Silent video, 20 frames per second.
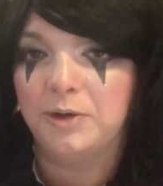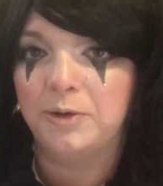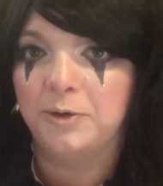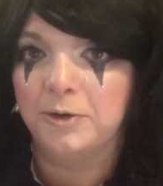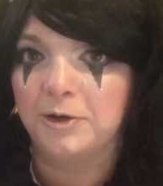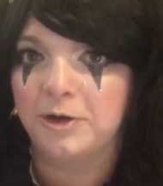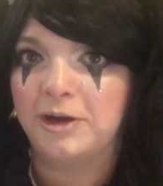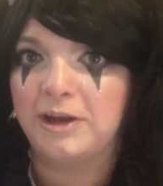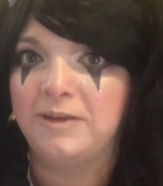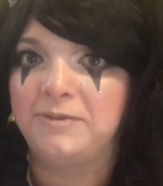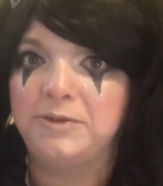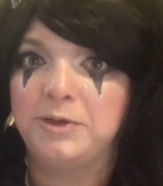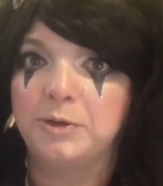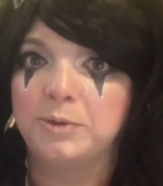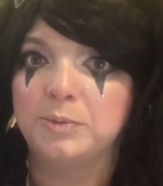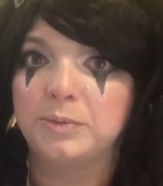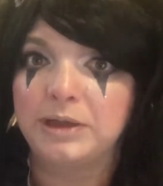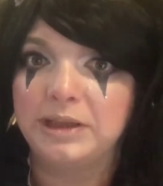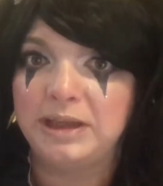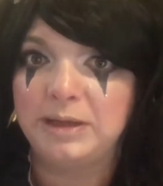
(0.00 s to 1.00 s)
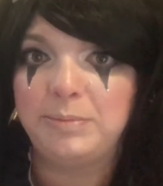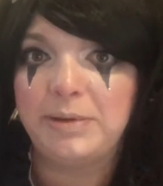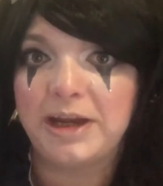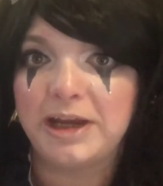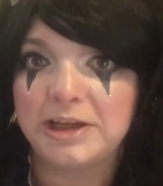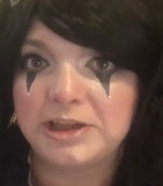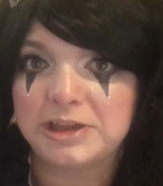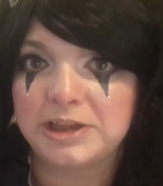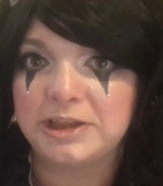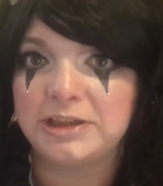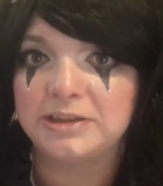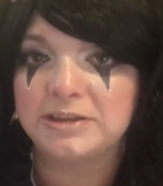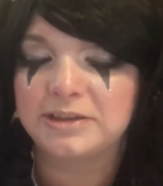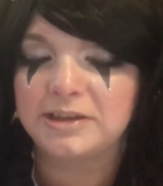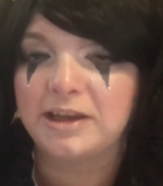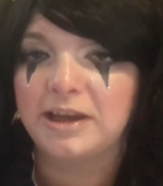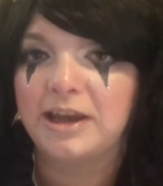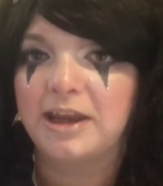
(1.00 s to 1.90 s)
or if you're really patient,